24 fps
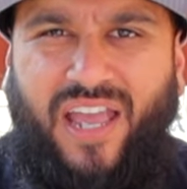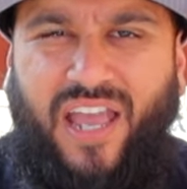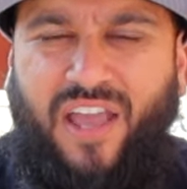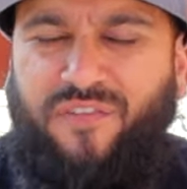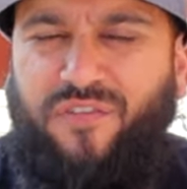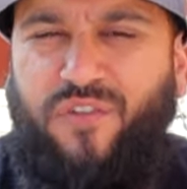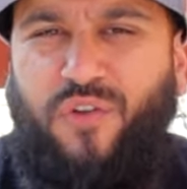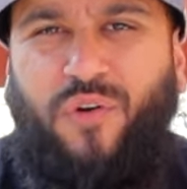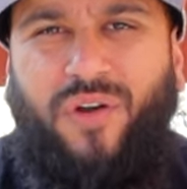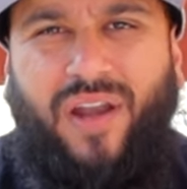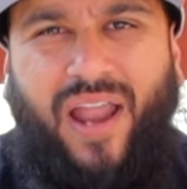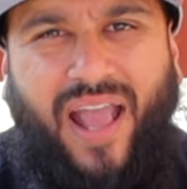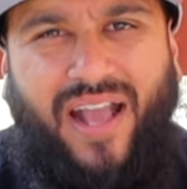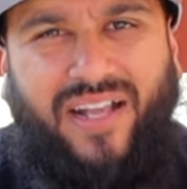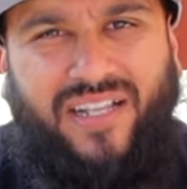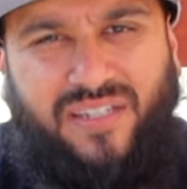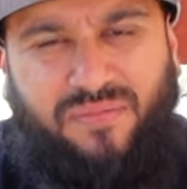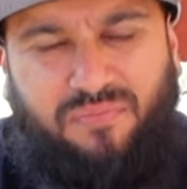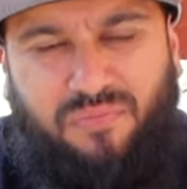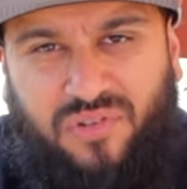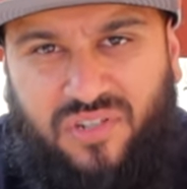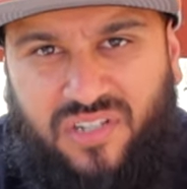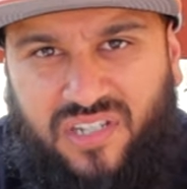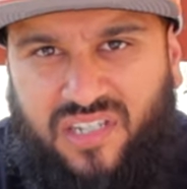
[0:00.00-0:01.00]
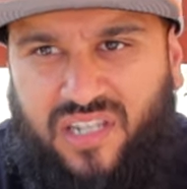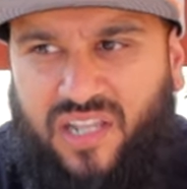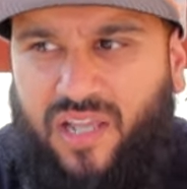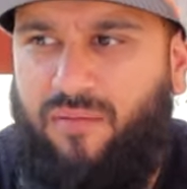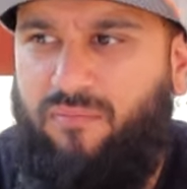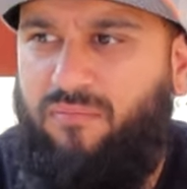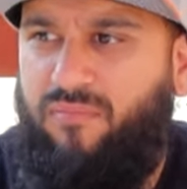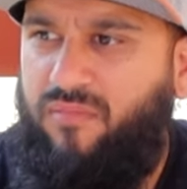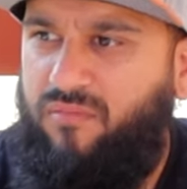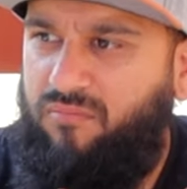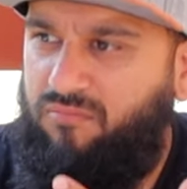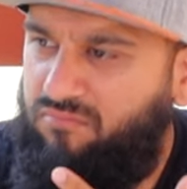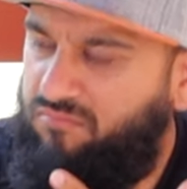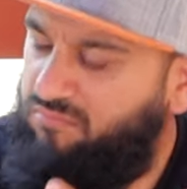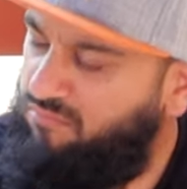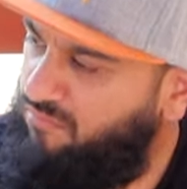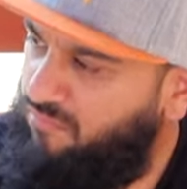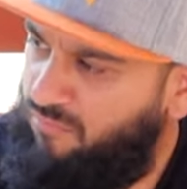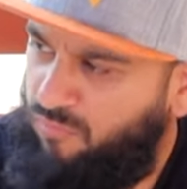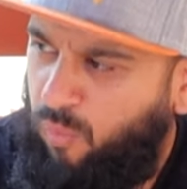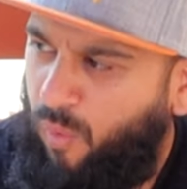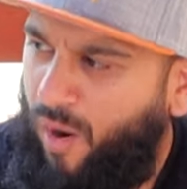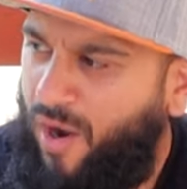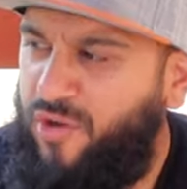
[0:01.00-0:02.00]
If you're an ex-Muslim,
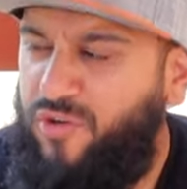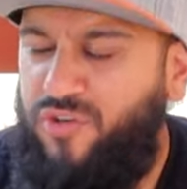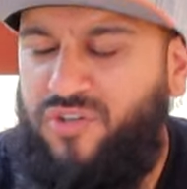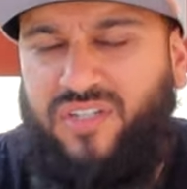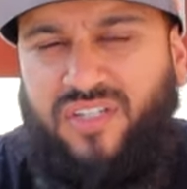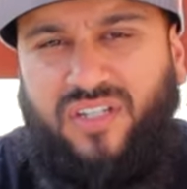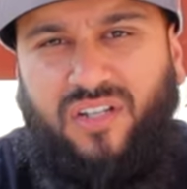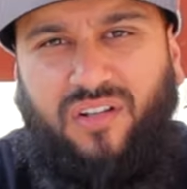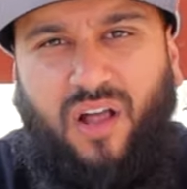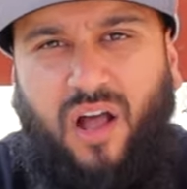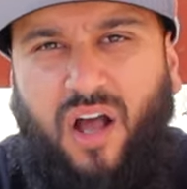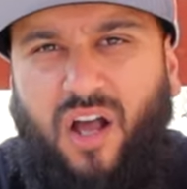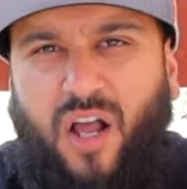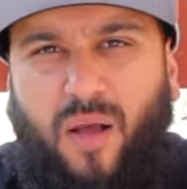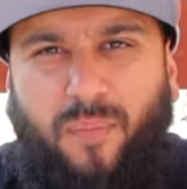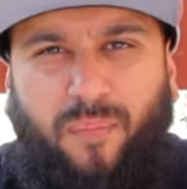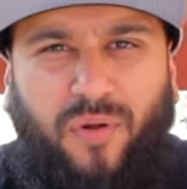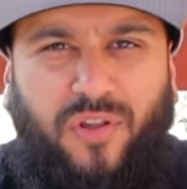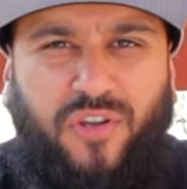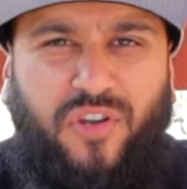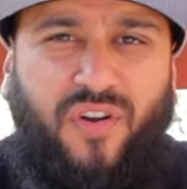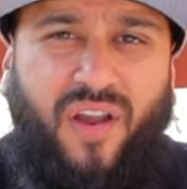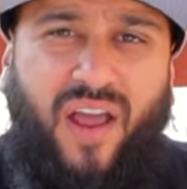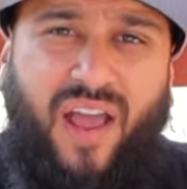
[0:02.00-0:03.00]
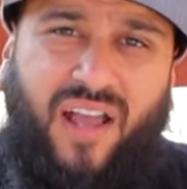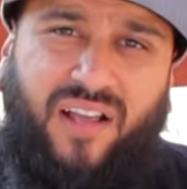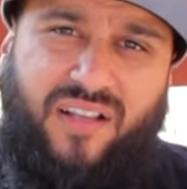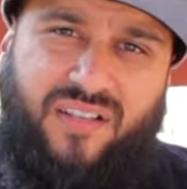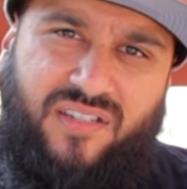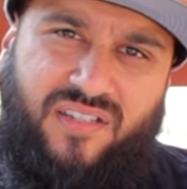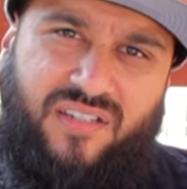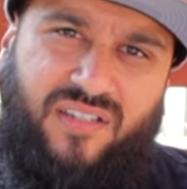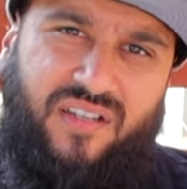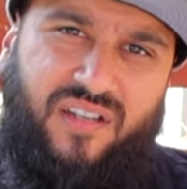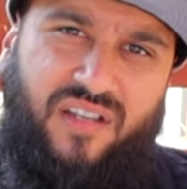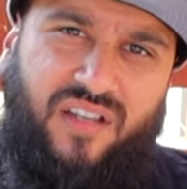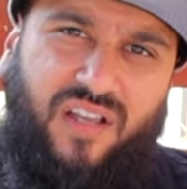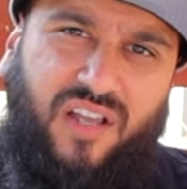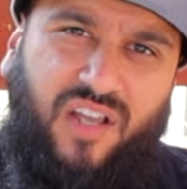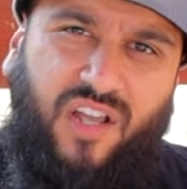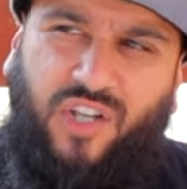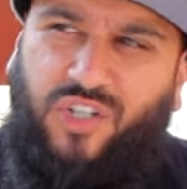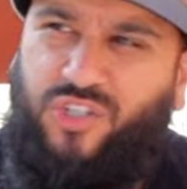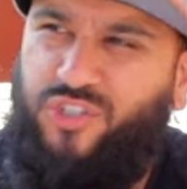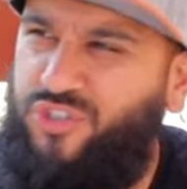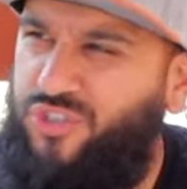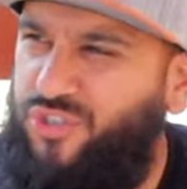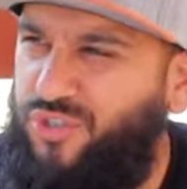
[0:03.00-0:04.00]
why are you still hung up on your ex?
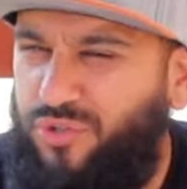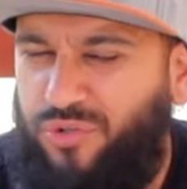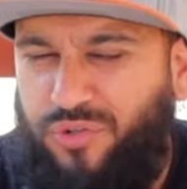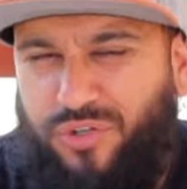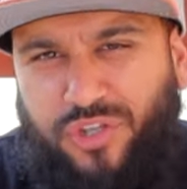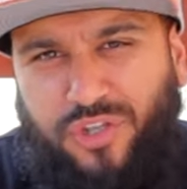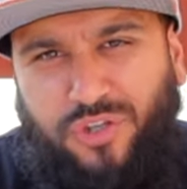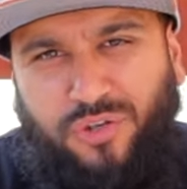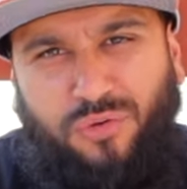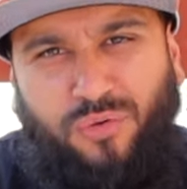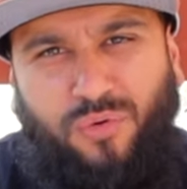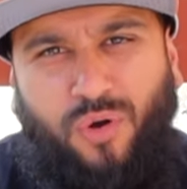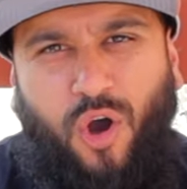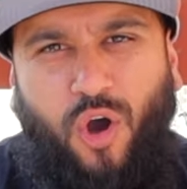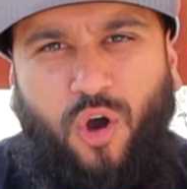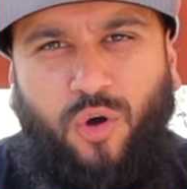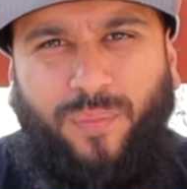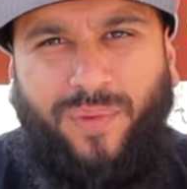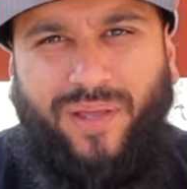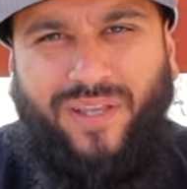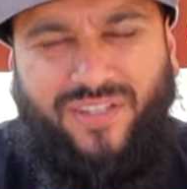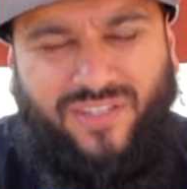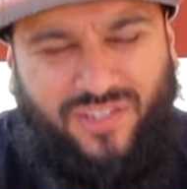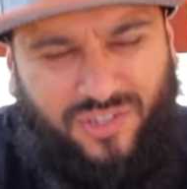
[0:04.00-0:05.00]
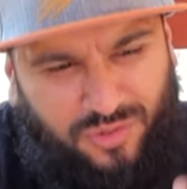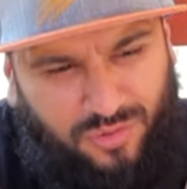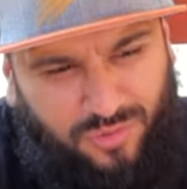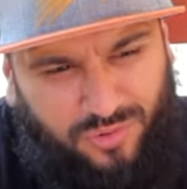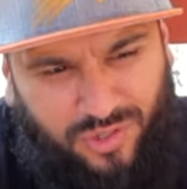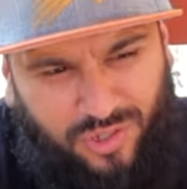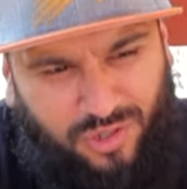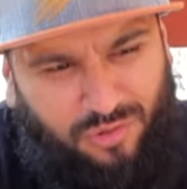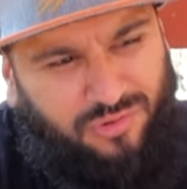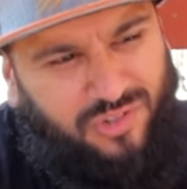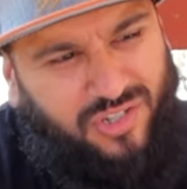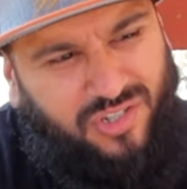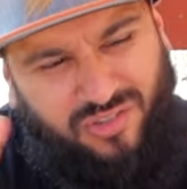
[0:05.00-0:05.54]
Do you, homies, do you.